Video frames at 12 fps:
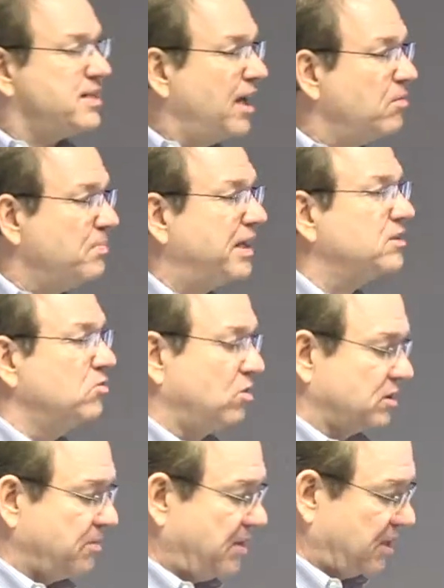to help make the
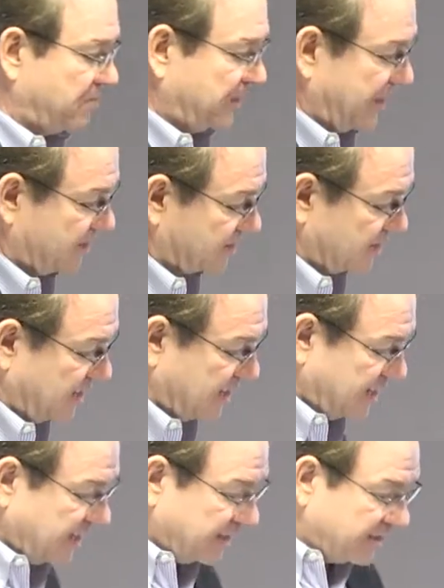world a better place.
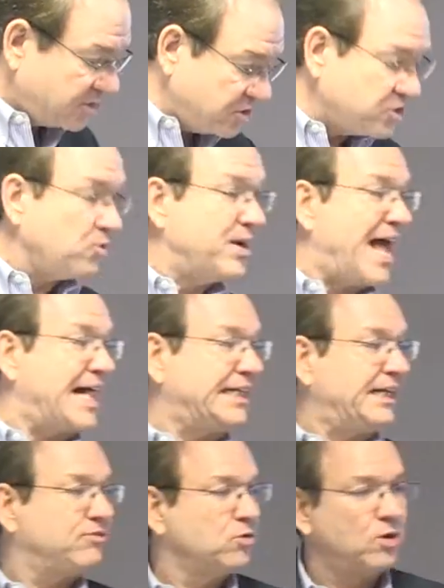This is the
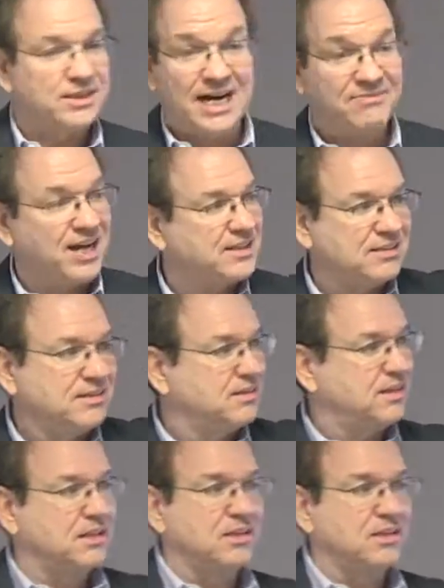reality of the world, and I've got a